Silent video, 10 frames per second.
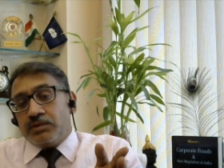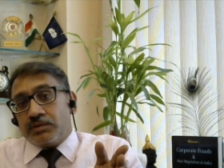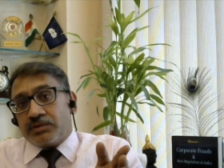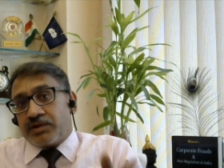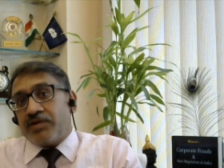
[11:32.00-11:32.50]

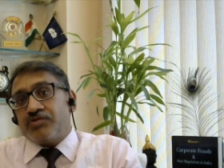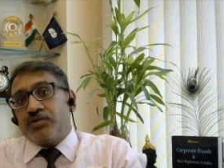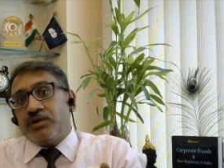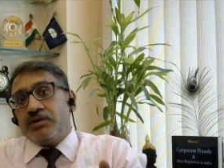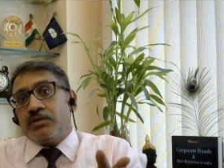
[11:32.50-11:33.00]

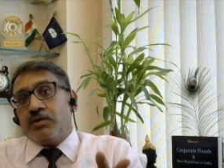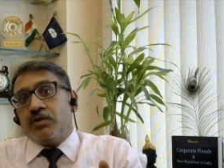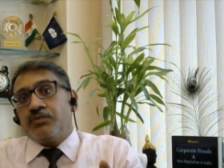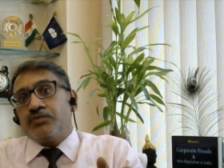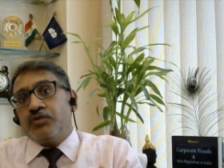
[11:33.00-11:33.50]
transfer
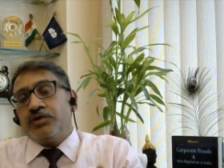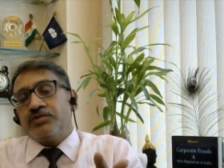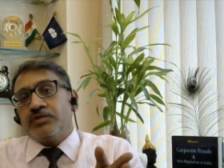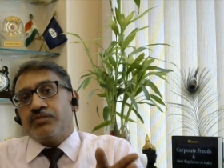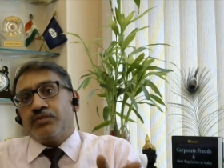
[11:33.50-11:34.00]
of goods
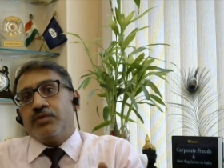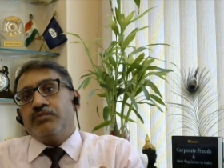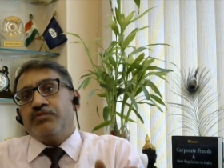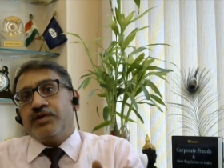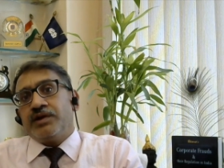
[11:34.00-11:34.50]

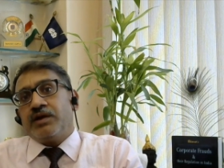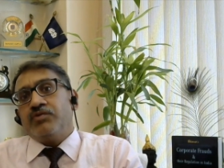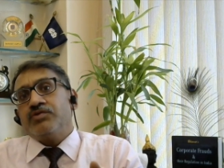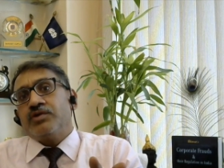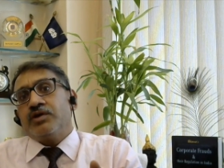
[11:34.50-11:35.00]
from
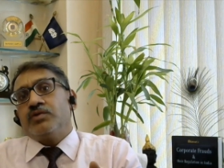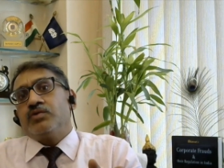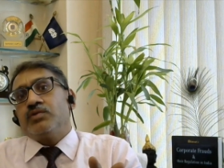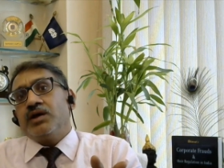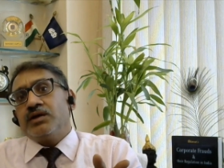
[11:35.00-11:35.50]
warehouse to
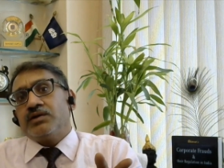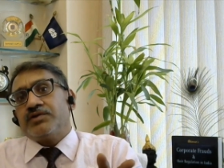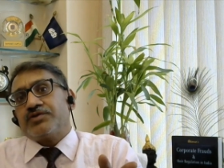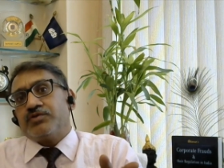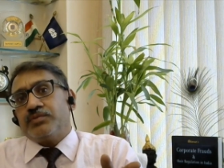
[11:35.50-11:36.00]
the
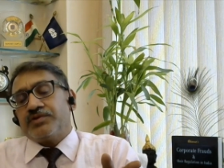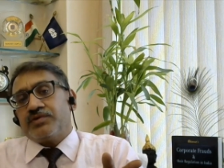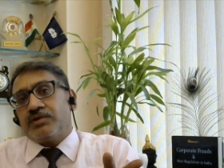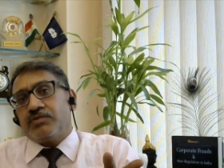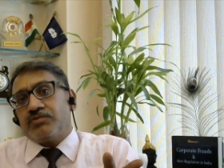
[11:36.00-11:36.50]
customer's
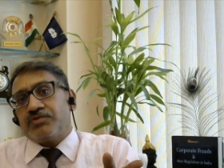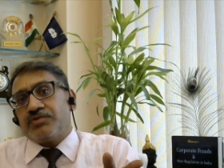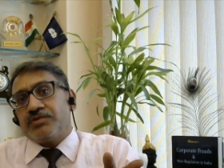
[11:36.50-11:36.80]
accounts.